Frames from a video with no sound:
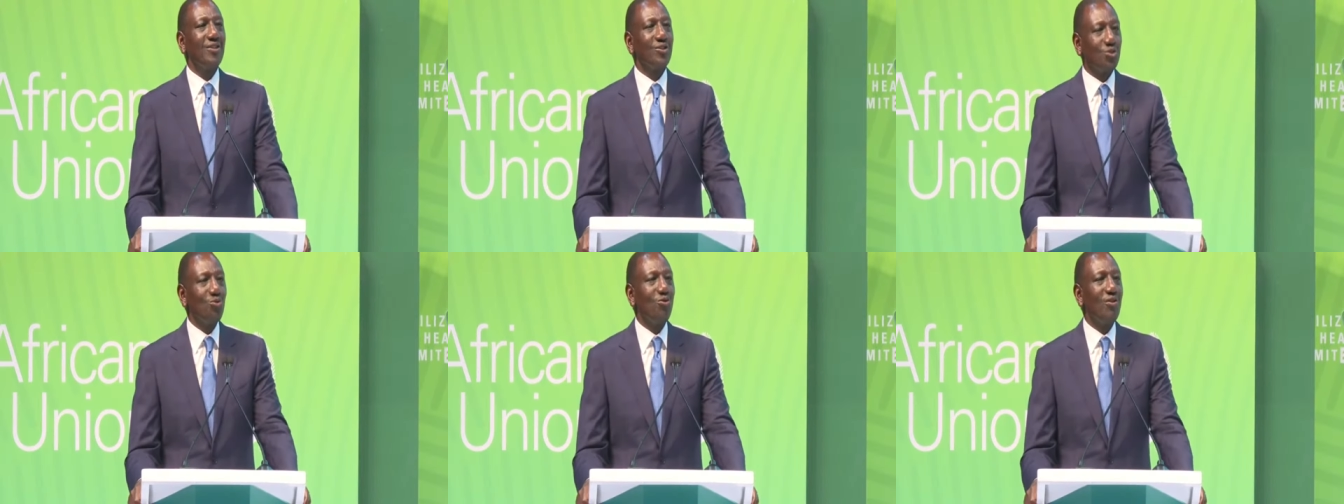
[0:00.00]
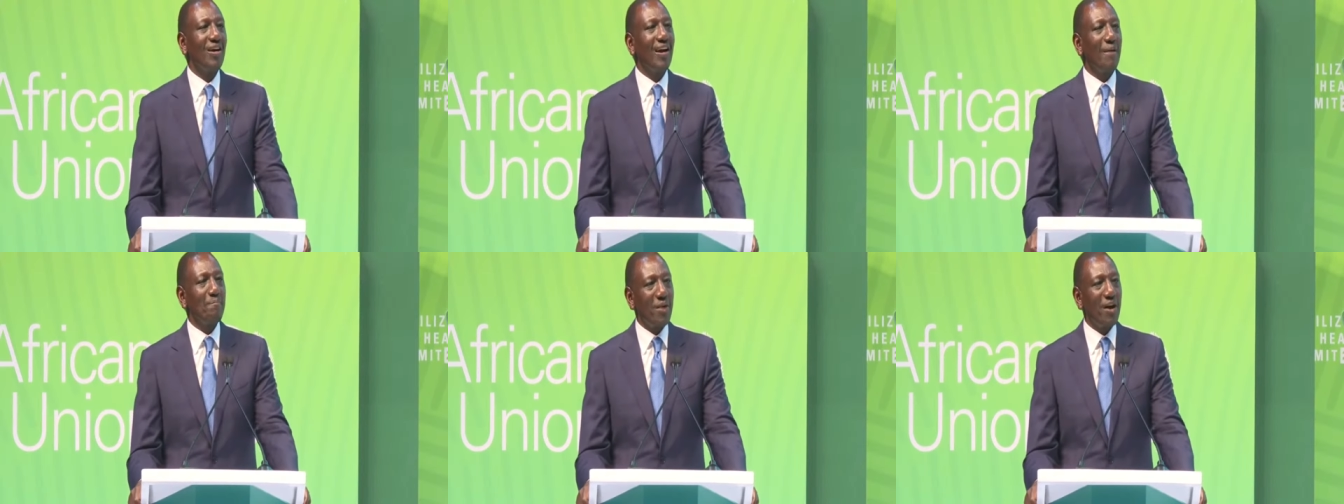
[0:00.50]
to
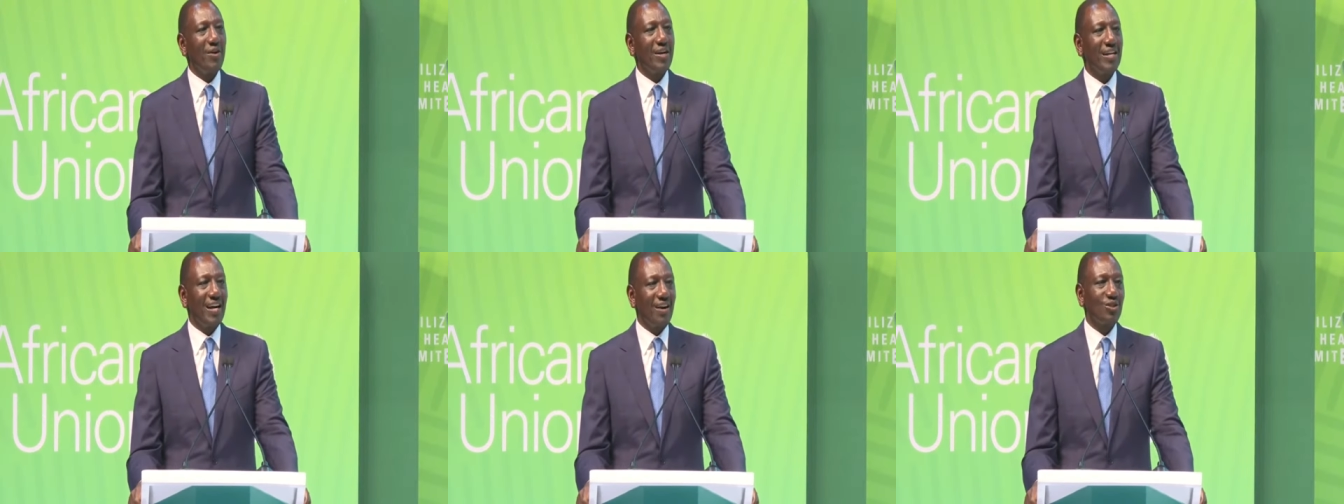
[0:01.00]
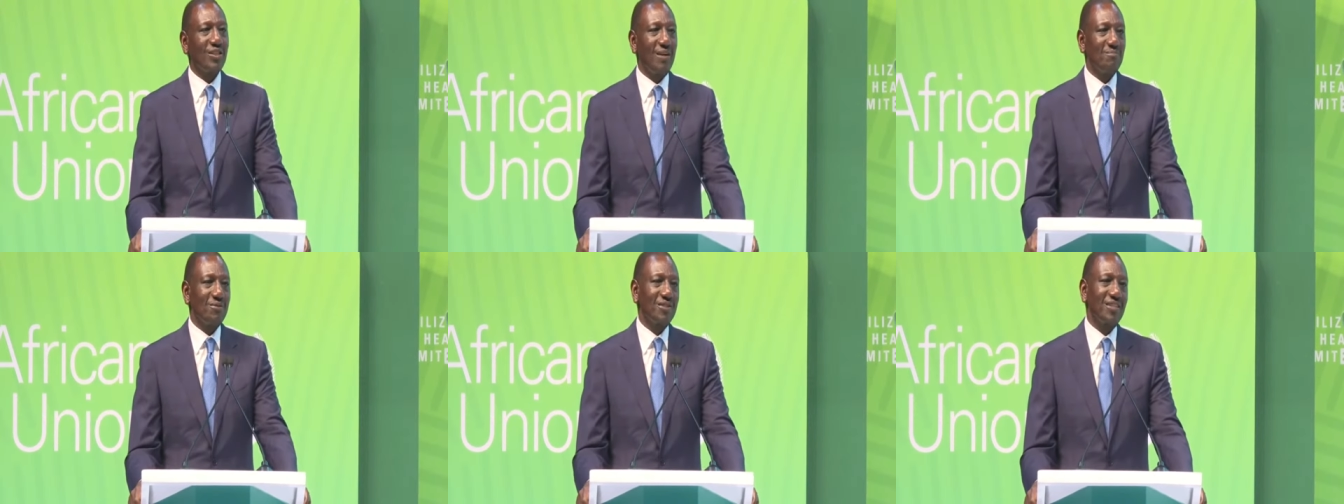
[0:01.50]
empowering
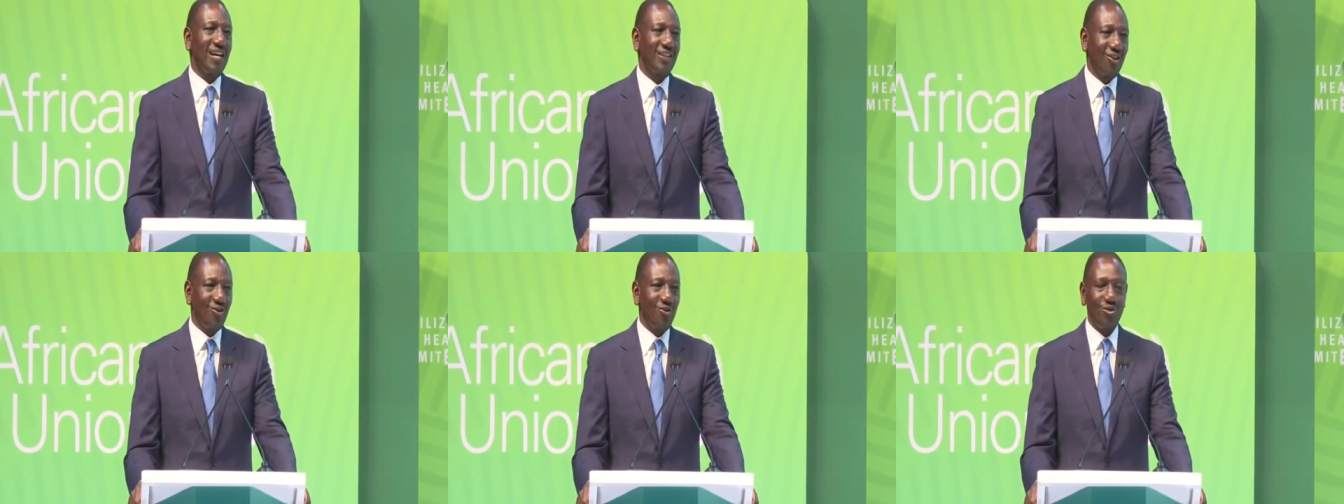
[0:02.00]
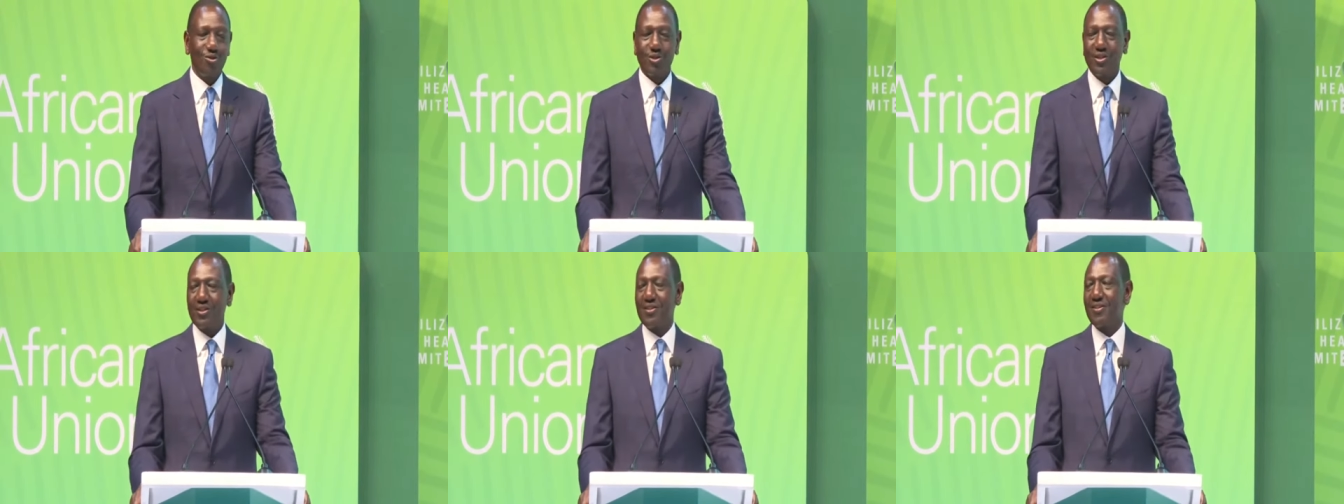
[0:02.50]
outcomes at the
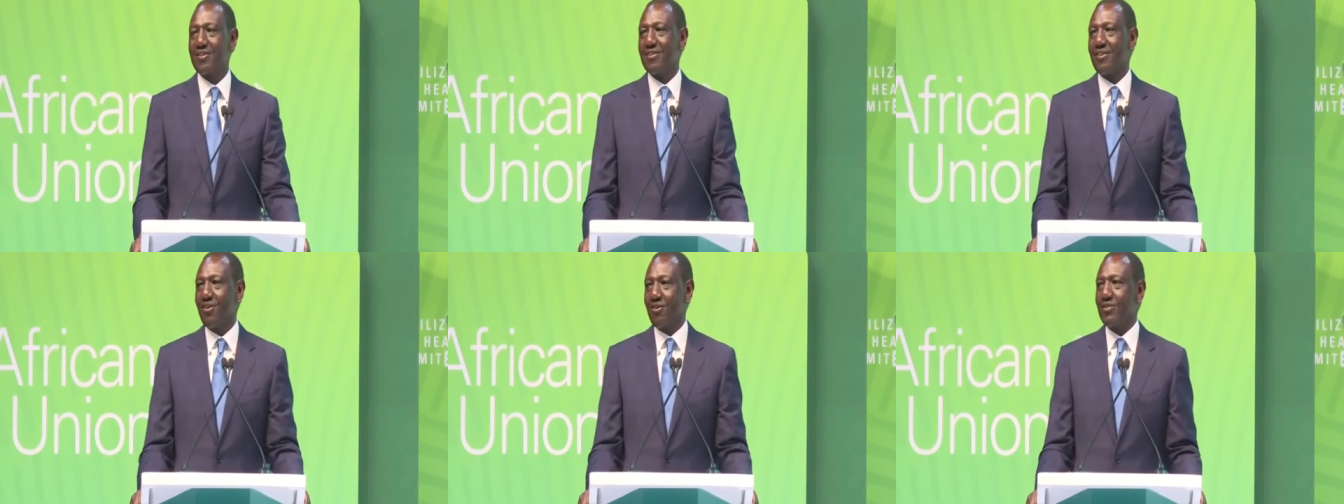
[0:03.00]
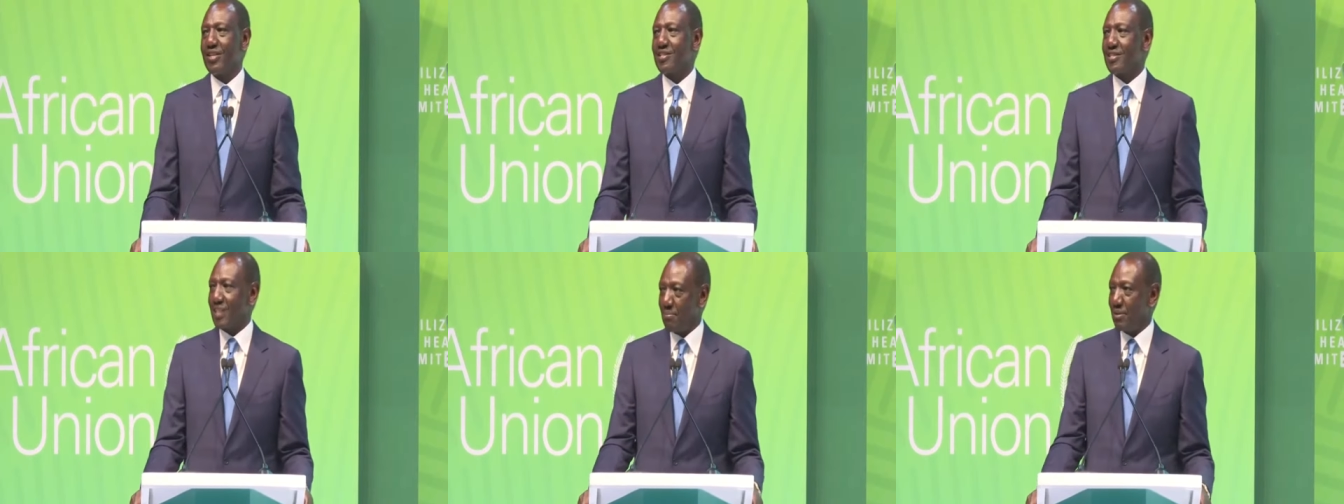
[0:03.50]
conclusion of this
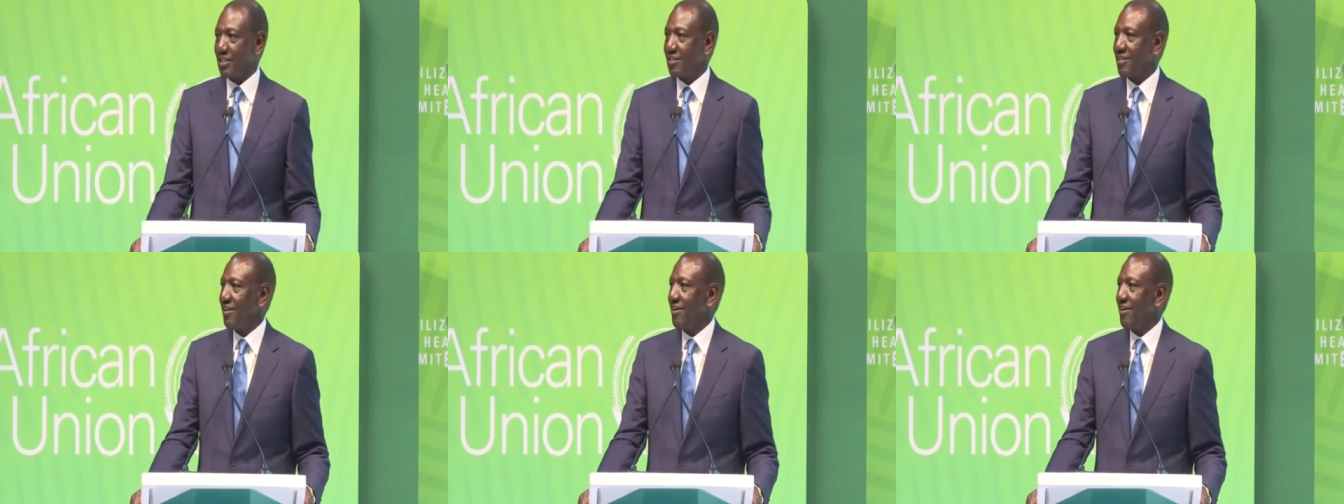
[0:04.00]
summit.